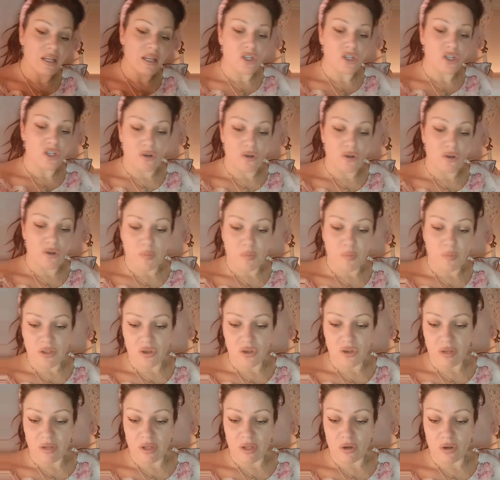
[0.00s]
Joe Dispenza
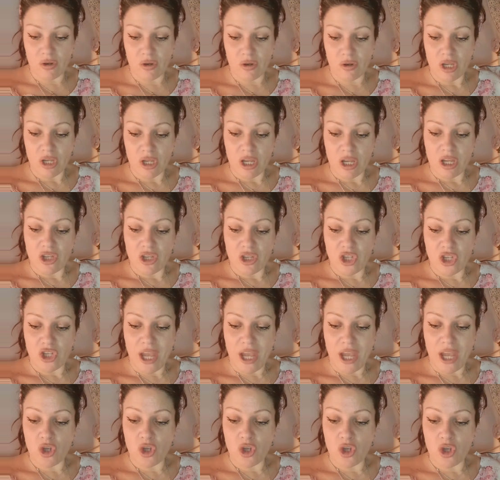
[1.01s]
is really good.
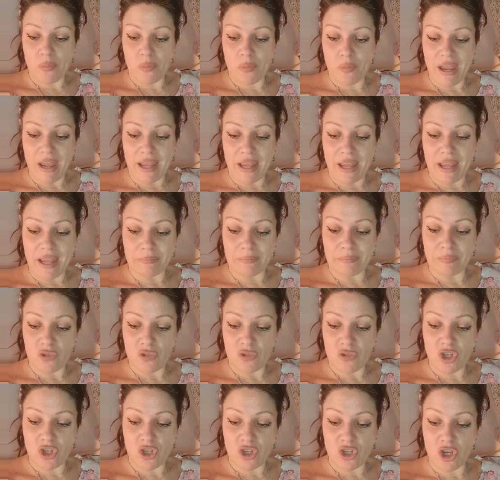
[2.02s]
Change your brain
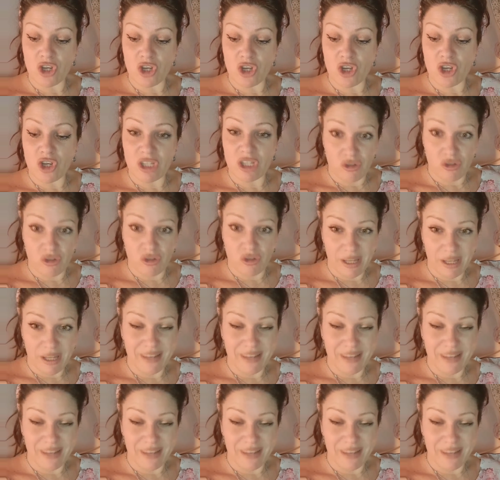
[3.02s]
circuitry,